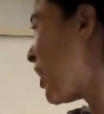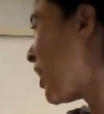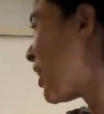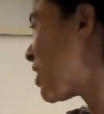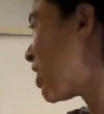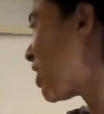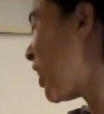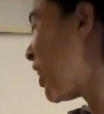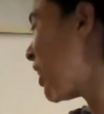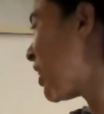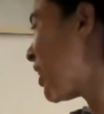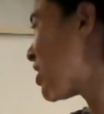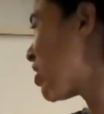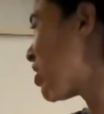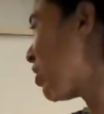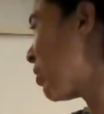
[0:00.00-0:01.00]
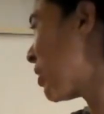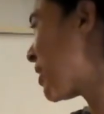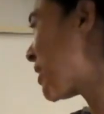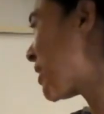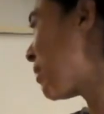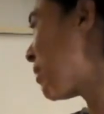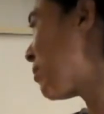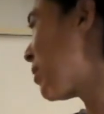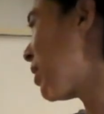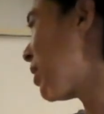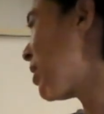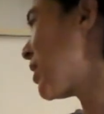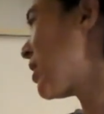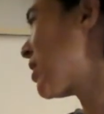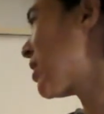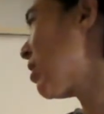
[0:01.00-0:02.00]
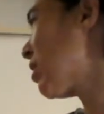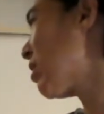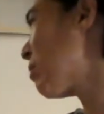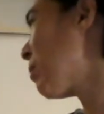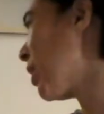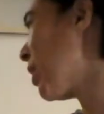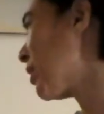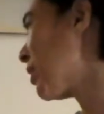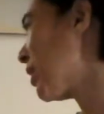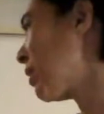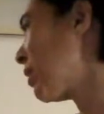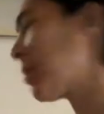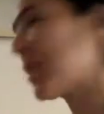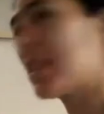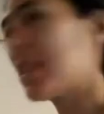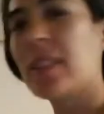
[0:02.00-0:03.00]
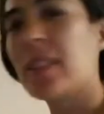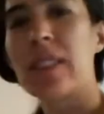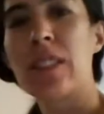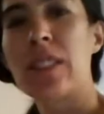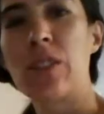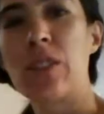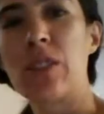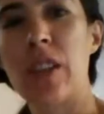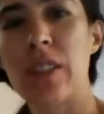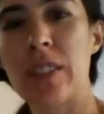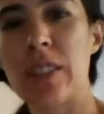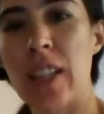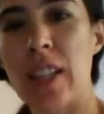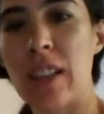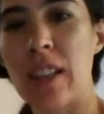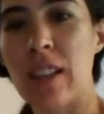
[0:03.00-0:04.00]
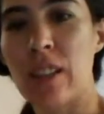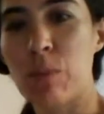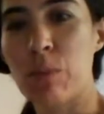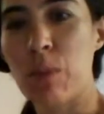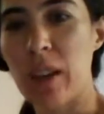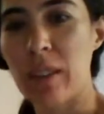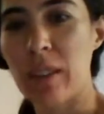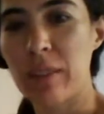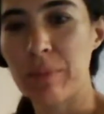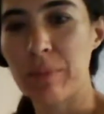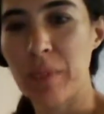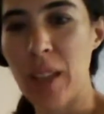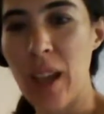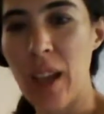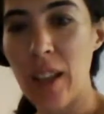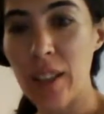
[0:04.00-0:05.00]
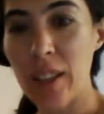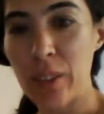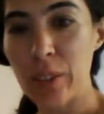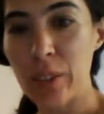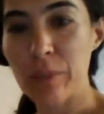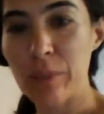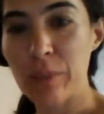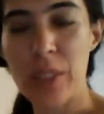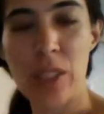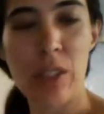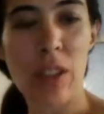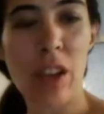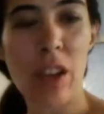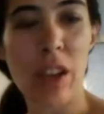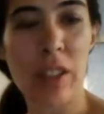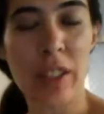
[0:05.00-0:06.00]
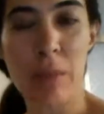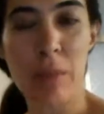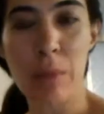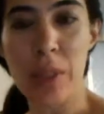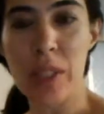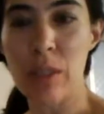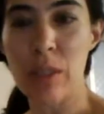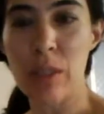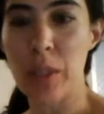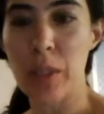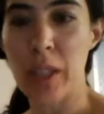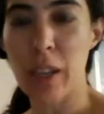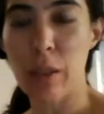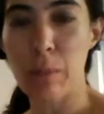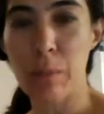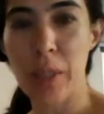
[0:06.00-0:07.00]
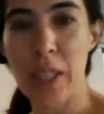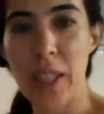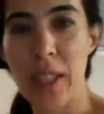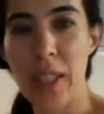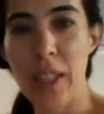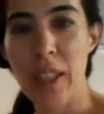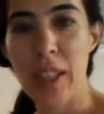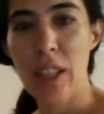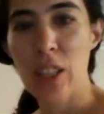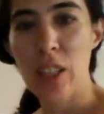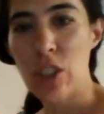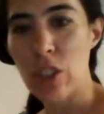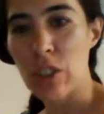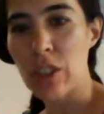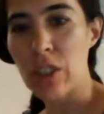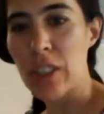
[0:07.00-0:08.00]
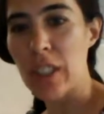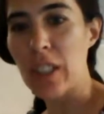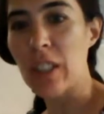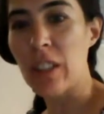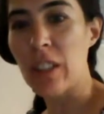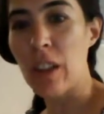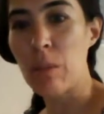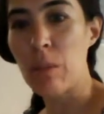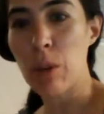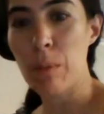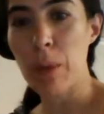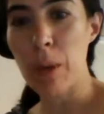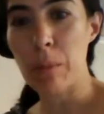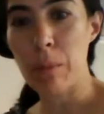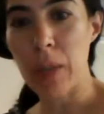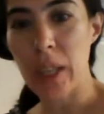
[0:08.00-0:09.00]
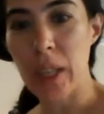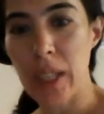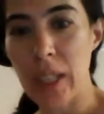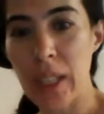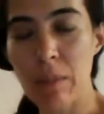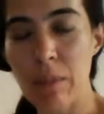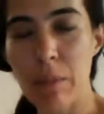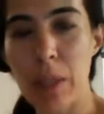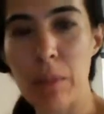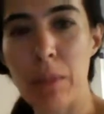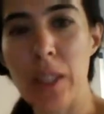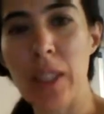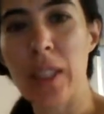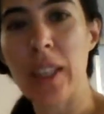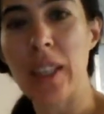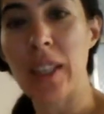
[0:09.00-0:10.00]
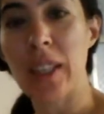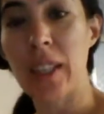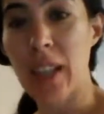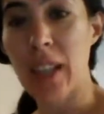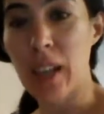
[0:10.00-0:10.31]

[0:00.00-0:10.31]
I got educated, I started going to seminars, I started my online business in 2008 as well. Hello. So the online business really helped me start to think a lot more about money. It made me get an